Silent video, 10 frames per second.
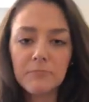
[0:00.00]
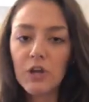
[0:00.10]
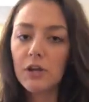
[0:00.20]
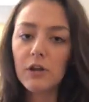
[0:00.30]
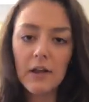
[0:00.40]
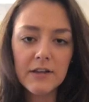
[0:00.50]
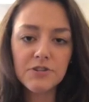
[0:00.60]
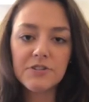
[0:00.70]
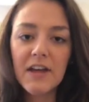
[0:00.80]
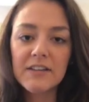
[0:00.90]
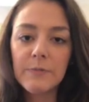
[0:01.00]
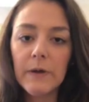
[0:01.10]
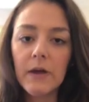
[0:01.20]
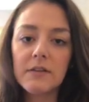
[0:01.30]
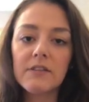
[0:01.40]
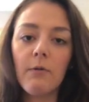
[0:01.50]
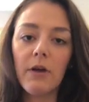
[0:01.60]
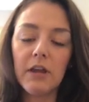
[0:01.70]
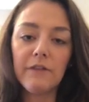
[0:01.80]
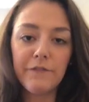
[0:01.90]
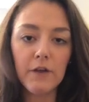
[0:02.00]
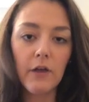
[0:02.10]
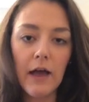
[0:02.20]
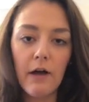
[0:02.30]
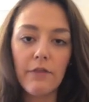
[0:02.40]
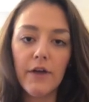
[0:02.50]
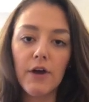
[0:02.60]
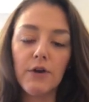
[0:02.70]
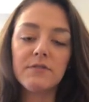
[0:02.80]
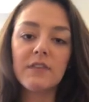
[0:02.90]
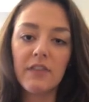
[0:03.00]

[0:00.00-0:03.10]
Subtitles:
You can utilize your textbooks. I want you to fill out those